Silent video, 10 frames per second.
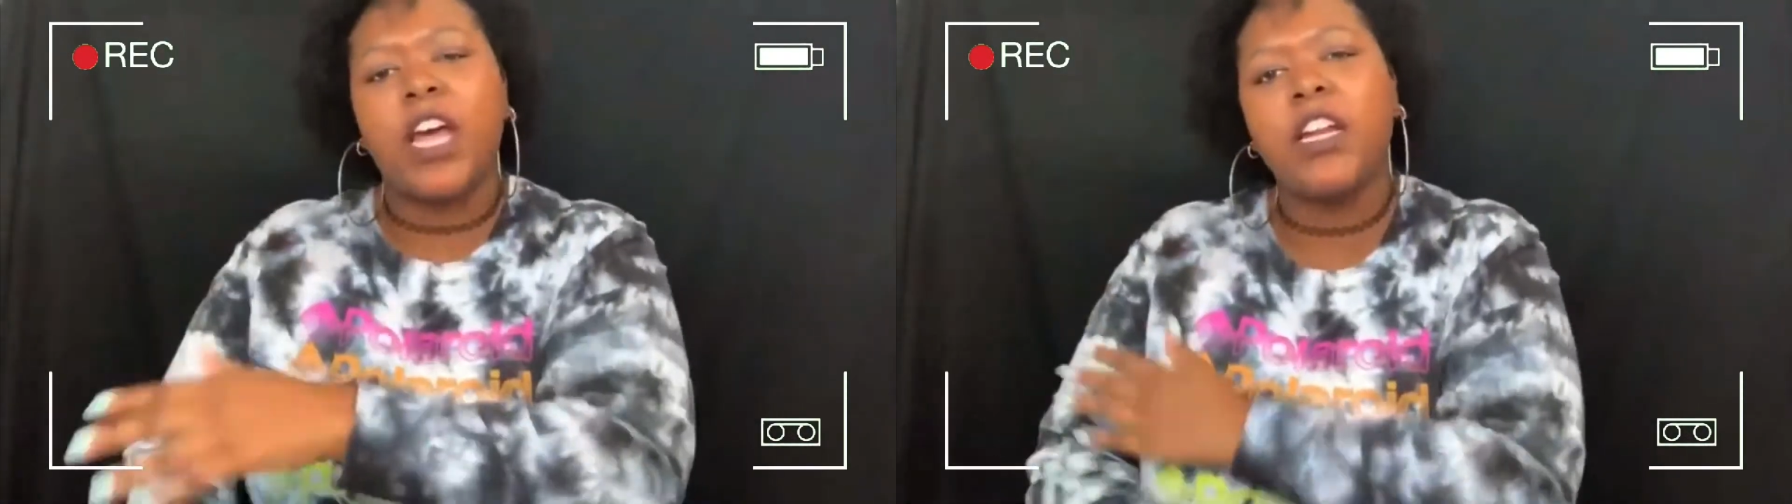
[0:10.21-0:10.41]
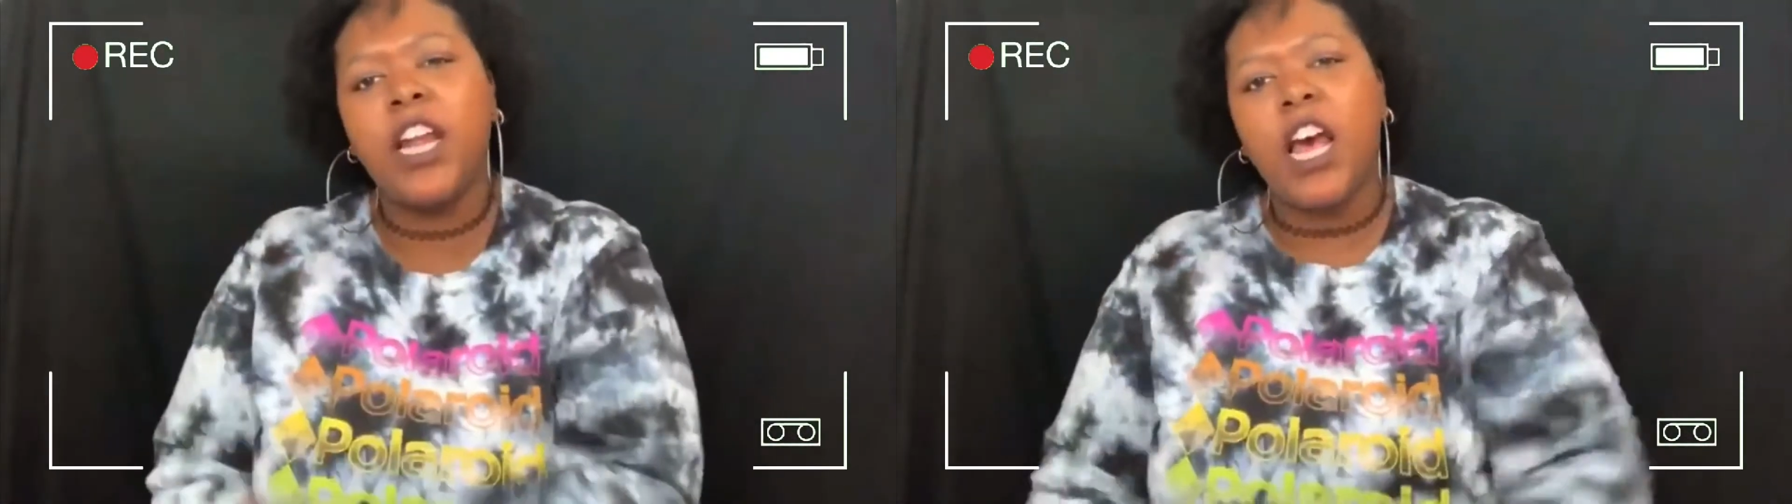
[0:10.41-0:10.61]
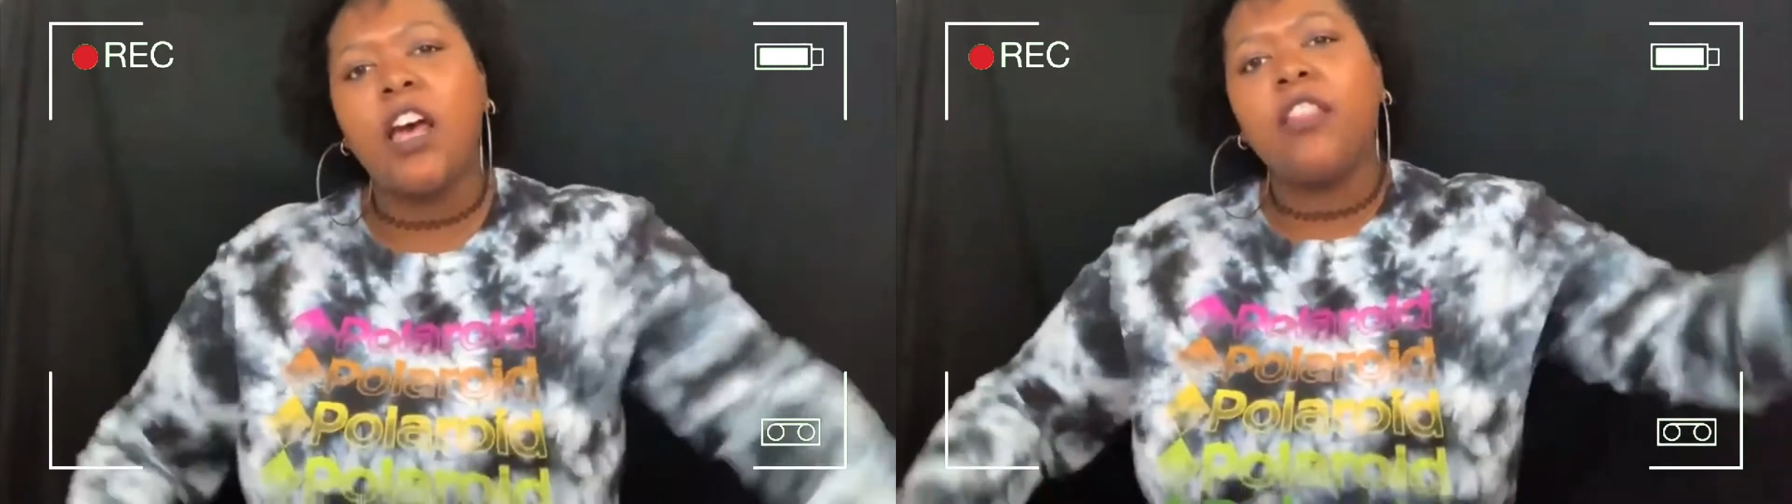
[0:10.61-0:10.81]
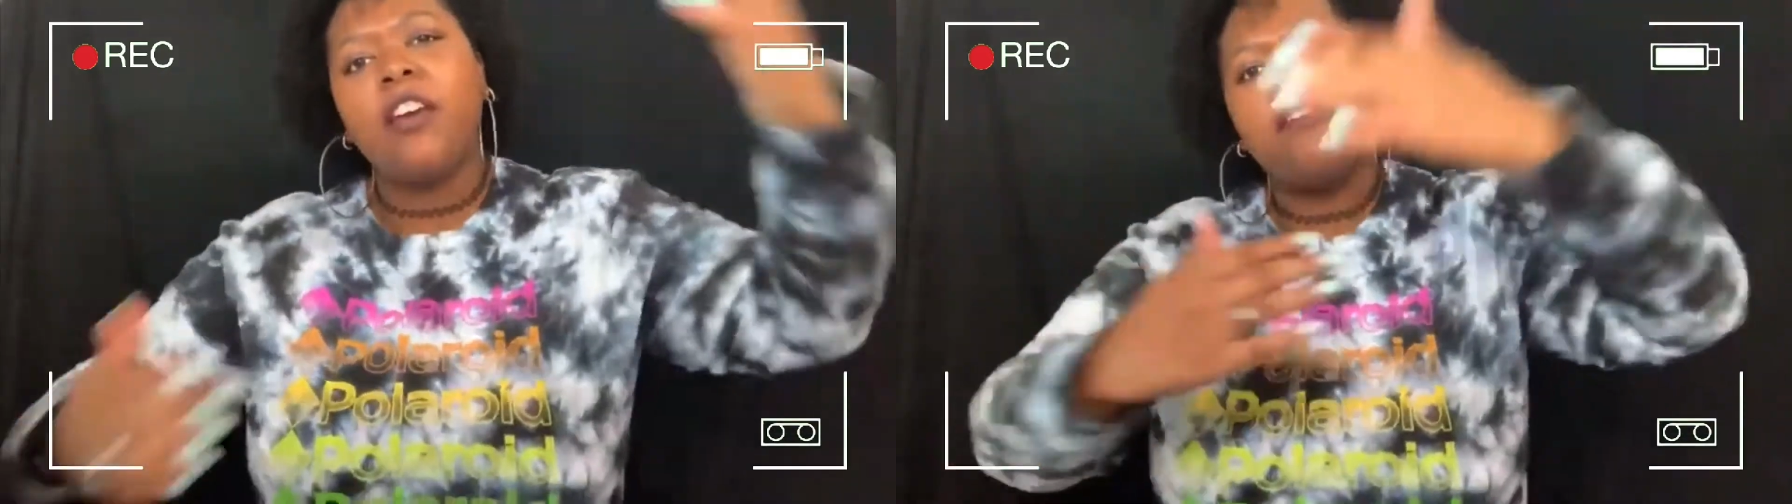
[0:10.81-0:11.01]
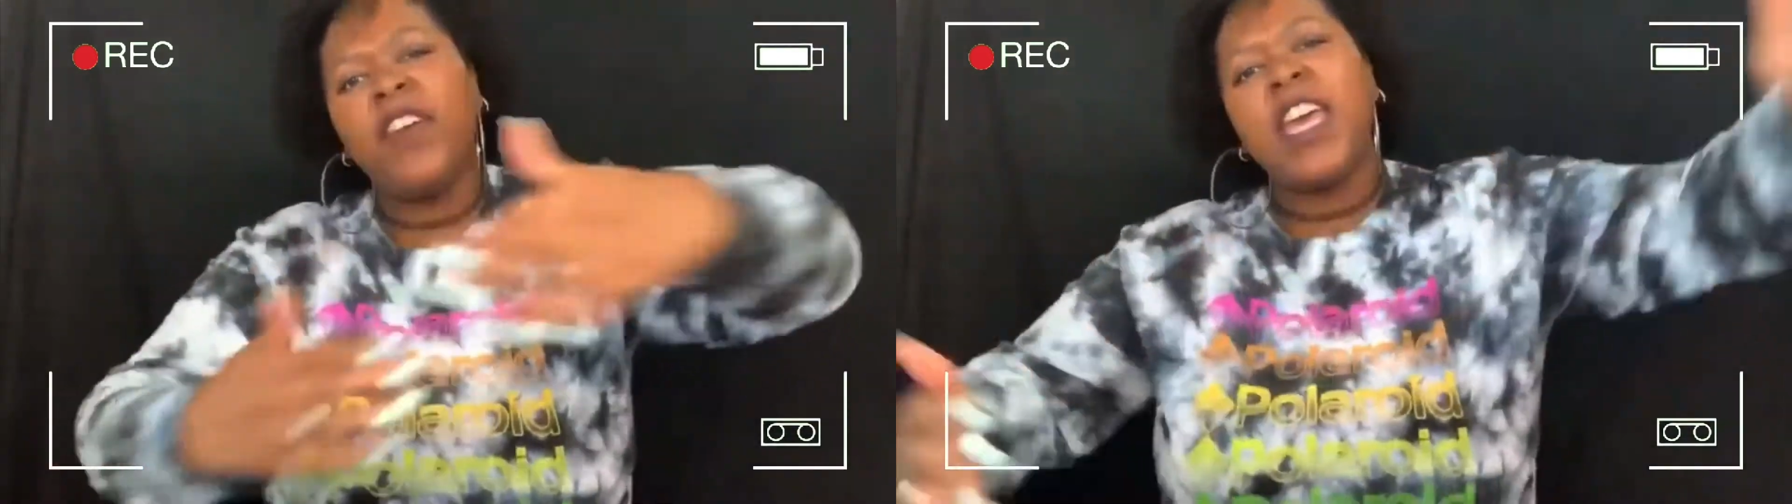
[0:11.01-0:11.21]

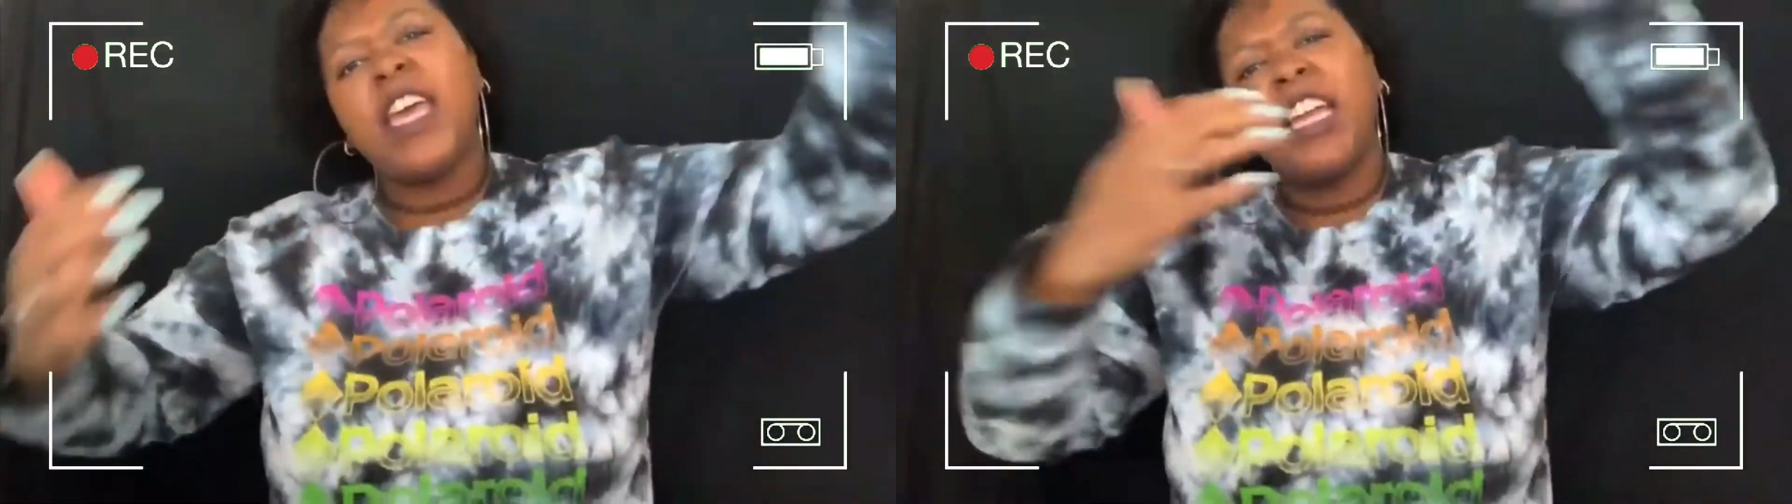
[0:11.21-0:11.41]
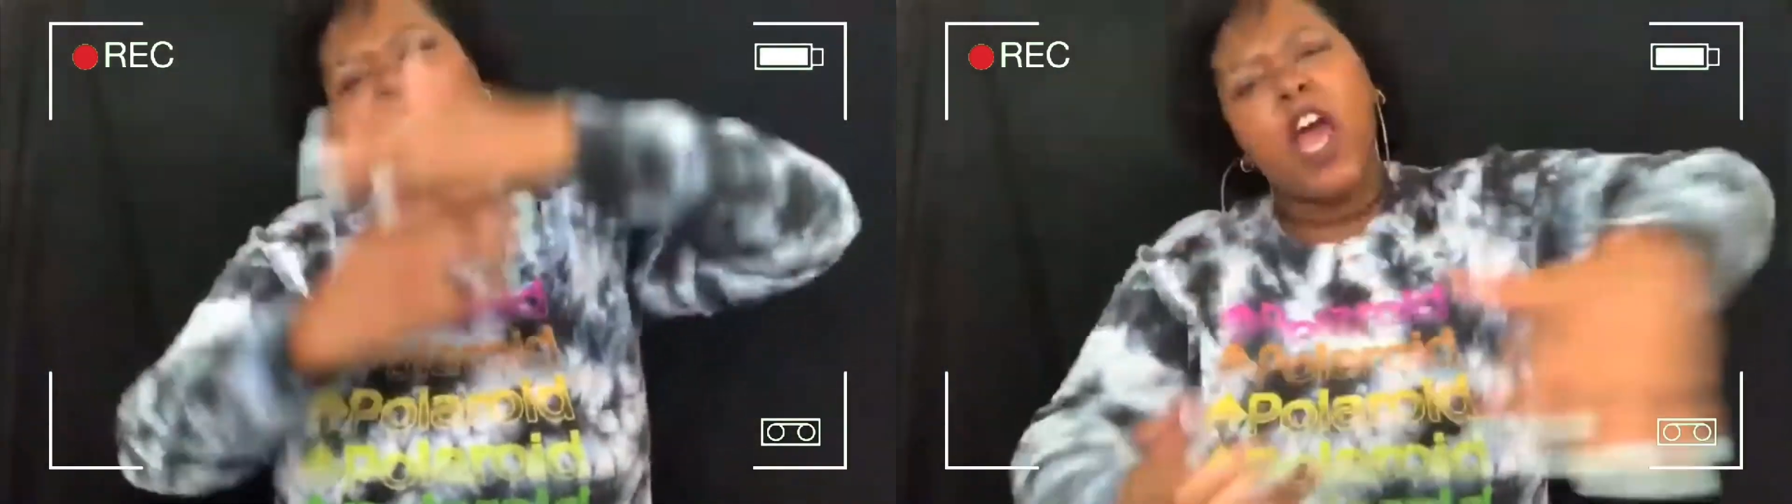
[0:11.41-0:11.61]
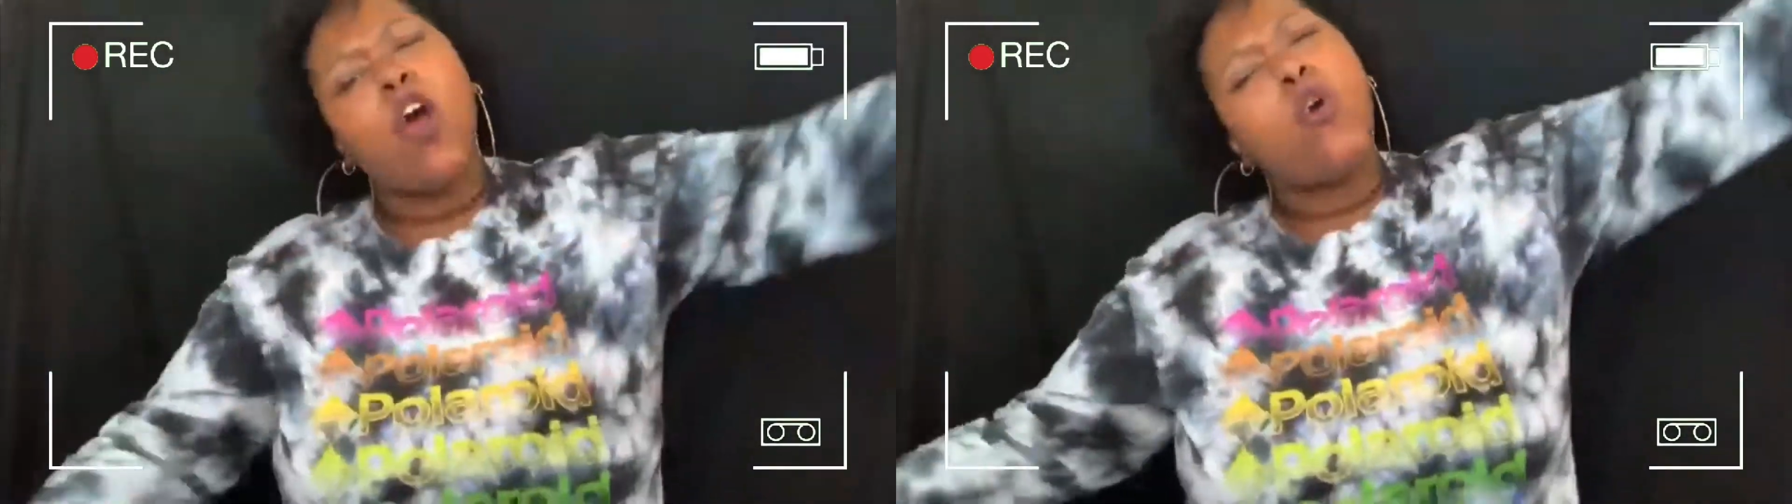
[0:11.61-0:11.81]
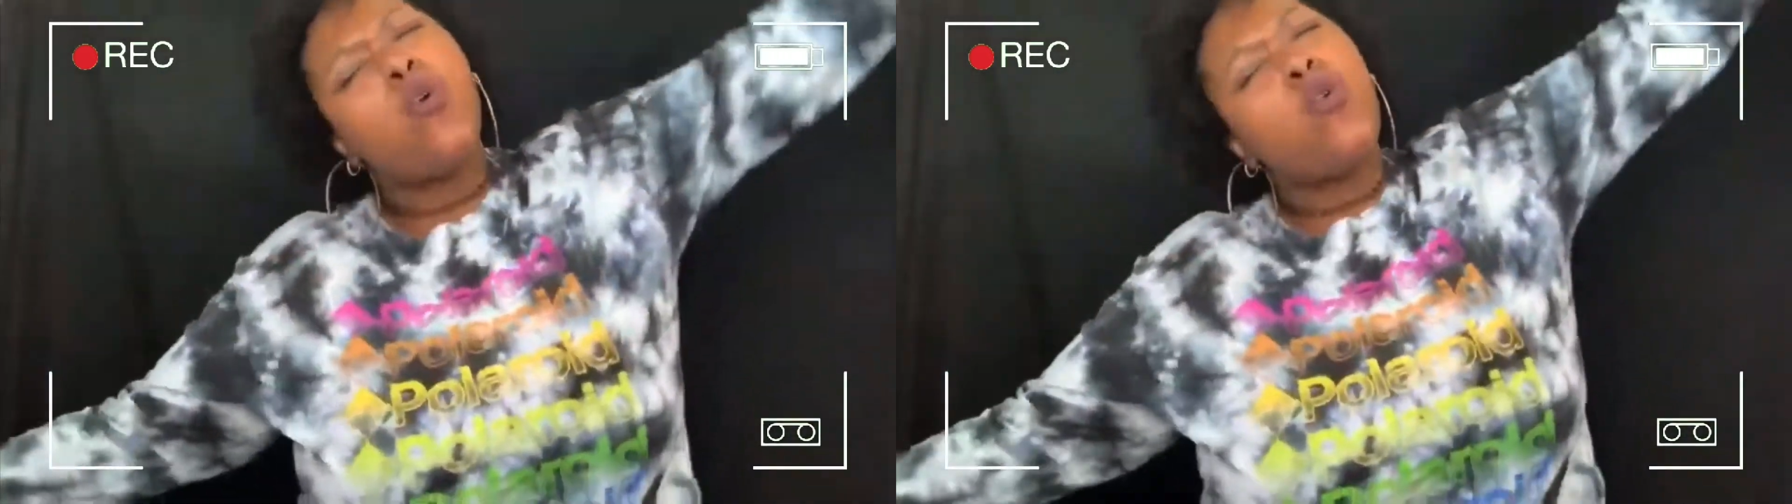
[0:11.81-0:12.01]
another video.